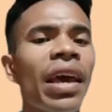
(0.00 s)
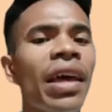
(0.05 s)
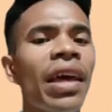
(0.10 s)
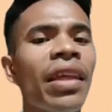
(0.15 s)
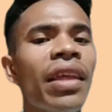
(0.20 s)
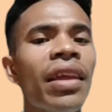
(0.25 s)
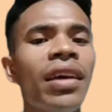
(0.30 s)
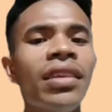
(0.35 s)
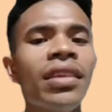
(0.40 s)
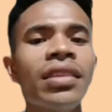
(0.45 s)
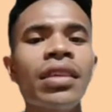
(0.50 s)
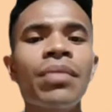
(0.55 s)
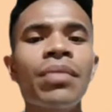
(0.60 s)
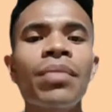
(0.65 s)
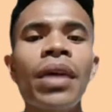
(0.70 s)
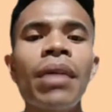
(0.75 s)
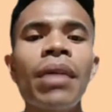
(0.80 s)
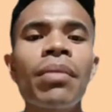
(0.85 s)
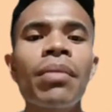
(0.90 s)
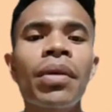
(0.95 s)
It is
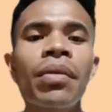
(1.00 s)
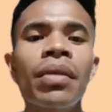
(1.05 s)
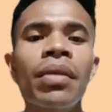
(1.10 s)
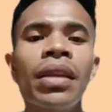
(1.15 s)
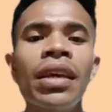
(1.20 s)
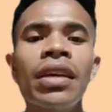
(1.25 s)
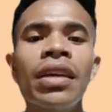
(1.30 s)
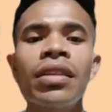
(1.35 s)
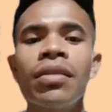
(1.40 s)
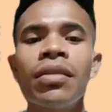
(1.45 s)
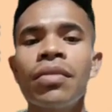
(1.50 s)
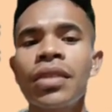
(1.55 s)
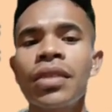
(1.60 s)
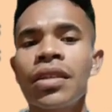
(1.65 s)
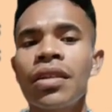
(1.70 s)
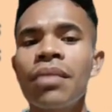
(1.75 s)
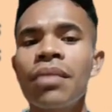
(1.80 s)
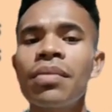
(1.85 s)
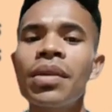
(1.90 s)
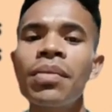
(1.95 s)
primarily a
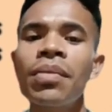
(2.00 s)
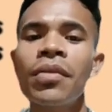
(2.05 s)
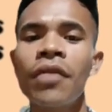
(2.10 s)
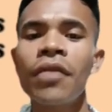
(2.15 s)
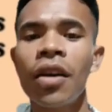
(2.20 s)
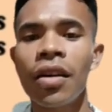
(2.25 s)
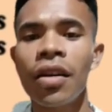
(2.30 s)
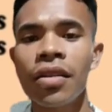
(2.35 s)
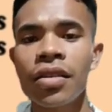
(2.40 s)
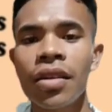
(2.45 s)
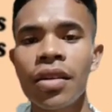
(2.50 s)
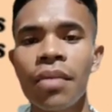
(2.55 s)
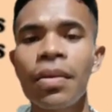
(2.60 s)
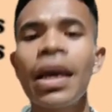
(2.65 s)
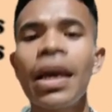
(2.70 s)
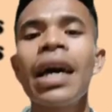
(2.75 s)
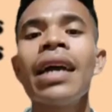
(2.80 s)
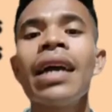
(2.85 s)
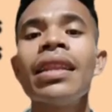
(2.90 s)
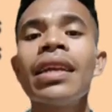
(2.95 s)
descriptive
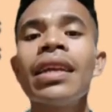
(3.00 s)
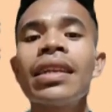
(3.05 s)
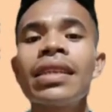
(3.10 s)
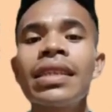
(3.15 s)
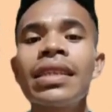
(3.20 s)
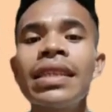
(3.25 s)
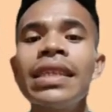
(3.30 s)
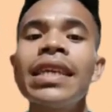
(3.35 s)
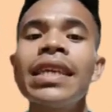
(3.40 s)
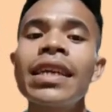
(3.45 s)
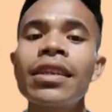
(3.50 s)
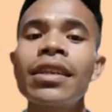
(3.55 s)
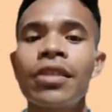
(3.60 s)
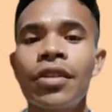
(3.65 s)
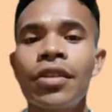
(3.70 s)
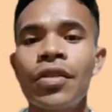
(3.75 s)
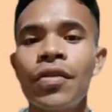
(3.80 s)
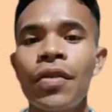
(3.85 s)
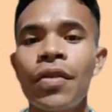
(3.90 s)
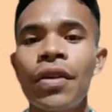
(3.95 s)
concept that
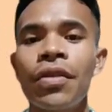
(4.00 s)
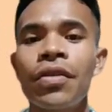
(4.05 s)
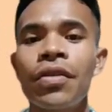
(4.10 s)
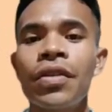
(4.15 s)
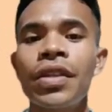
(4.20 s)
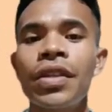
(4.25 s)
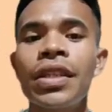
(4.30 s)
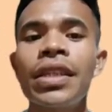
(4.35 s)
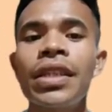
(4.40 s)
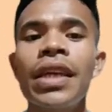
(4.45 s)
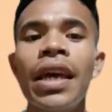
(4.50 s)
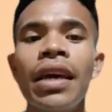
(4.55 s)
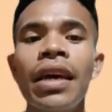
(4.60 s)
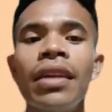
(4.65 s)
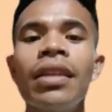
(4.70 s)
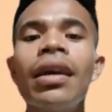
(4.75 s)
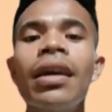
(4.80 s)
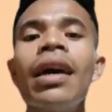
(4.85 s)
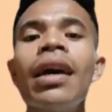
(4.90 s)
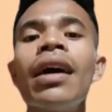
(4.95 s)
seeks to
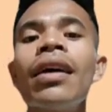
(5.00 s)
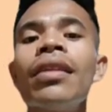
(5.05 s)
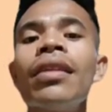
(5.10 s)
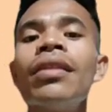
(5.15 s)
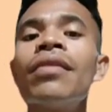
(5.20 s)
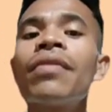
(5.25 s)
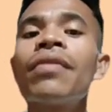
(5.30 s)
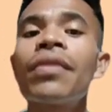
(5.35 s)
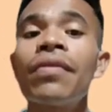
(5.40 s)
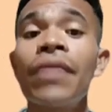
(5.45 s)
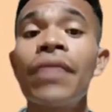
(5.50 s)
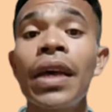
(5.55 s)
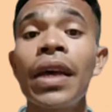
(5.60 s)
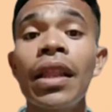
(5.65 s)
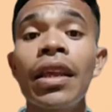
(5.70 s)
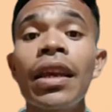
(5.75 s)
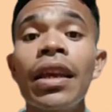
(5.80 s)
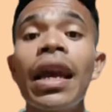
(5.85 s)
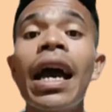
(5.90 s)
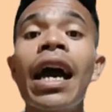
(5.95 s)
understand the
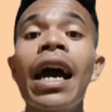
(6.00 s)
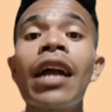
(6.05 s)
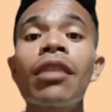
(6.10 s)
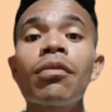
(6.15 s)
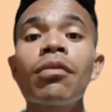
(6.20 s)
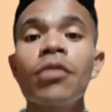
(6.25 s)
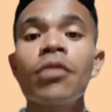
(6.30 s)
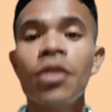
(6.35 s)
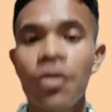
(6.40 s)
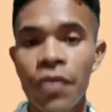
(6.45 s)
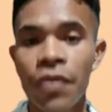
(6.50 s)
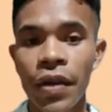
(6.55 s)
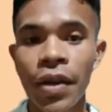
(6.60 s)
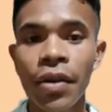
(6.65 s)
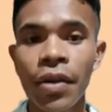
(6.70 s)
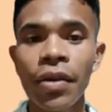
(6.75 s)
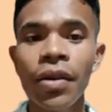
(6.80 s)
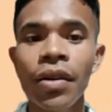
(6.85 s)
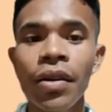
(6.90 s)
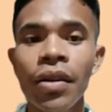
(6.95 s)
prevailing
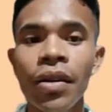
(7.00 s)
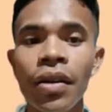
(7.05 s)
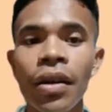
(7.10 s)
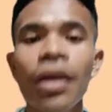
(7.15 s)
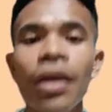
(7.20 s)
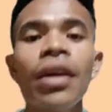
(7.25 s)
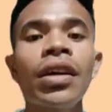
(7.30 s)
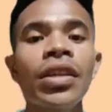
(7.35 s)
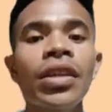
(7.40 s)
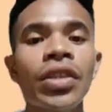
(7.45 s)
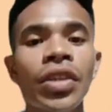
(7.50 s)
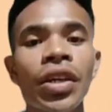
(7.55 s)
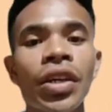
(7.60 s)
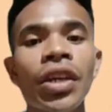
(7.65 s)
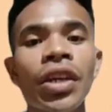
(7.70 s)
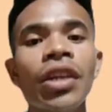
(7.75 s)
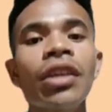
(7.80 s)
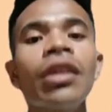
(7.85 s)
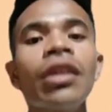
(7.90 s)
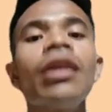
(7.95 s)
atmosphere,
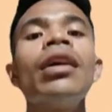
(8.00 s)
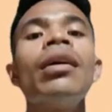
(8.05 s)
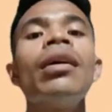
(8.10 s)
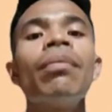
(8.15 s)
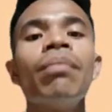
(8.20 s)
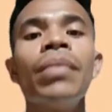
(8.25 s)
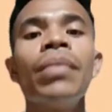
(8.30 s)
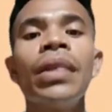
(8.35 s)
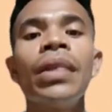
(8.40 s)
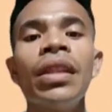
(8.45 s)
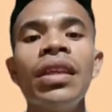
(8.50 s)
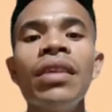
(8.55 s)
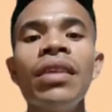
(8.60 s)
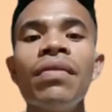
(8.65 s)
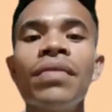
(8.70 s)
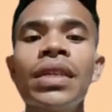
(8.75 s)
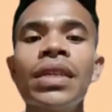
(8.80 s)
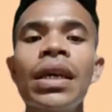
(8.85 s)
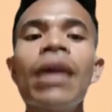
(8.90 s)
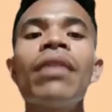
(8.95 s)
shared
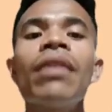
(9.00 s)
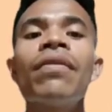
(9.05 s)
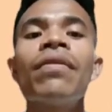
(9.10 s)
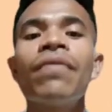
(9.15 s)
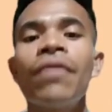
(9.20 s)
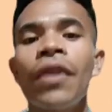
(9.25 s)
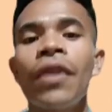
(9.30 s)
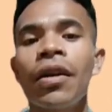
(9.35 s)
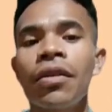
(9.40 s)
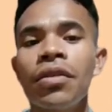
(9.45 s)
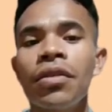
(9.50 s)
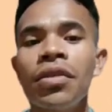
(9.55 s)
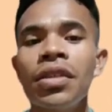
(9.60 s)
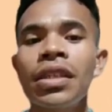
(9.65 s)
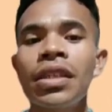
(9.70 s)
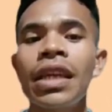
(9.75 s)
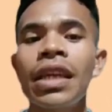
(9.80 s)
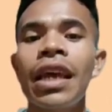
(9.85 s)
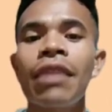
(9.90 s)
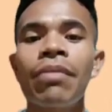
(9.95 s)
believed
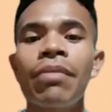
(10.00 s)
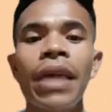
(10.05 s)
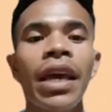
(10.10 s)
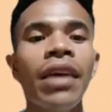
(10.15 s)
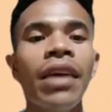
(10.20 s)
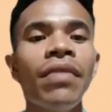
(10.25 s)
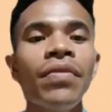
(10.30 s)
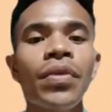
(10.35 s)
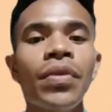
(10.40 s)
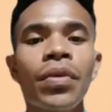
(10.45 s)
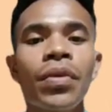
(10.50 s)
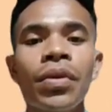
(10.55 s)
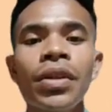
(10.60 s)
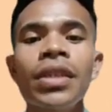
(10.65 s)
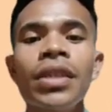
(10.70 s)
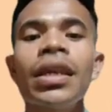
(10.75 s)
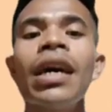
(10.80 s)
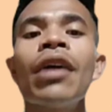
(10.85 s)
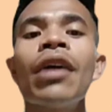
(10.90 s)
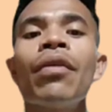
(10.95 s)
values, and
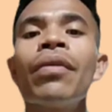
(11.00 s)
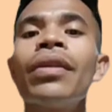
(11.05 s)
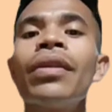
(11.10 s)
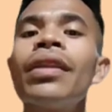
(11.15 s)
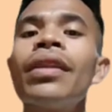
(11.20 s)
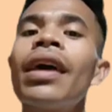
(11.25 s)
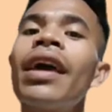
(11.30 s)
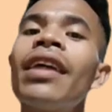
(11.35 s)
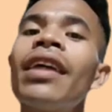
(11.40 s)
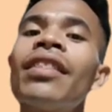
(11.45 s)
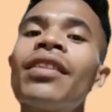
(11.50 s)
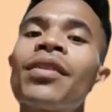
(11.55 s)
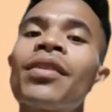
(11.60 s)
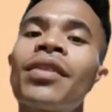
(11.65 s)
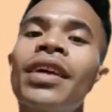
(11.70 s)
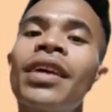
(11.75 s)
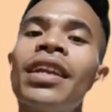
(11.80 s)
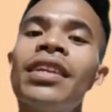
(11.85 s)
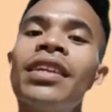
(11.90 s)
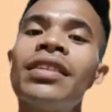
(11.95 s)
behaviors within the
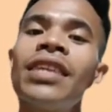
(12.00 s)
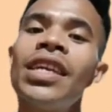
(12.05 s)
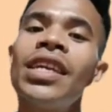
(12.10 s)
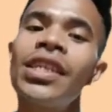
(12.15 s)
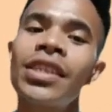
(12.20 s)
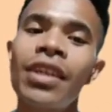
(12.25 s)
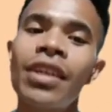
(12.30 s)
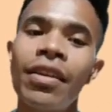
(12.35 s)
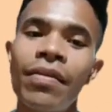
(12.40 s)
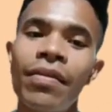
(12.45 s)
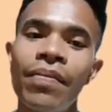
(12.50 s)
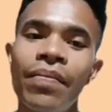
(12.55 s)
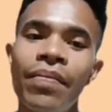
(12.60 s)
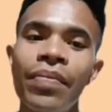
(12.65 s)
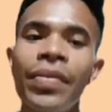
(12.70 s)
organization.